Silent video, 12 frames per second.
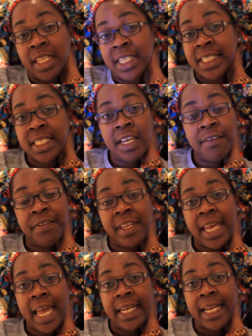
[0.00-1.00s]
stuff
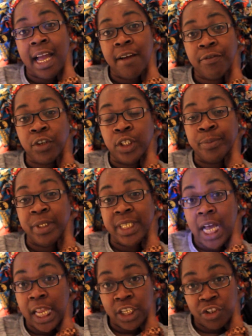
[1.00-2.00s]
that I got from the
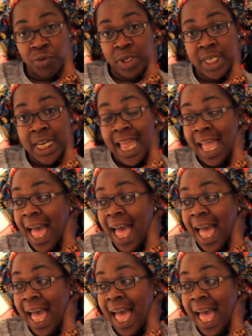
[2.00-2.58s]
Dollar Tree,